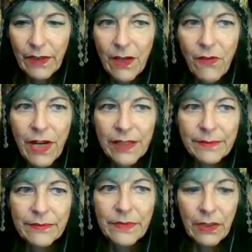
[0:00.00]
All right,
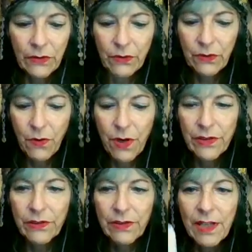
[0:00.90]
so
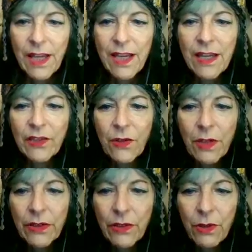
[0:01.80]
Taurus.
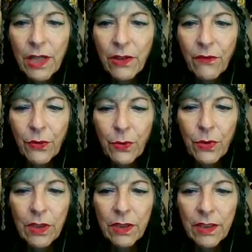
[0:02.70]
Taurus, you get the
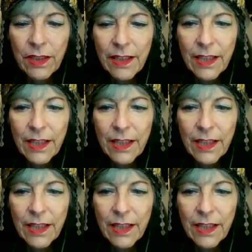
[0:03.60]
Fool.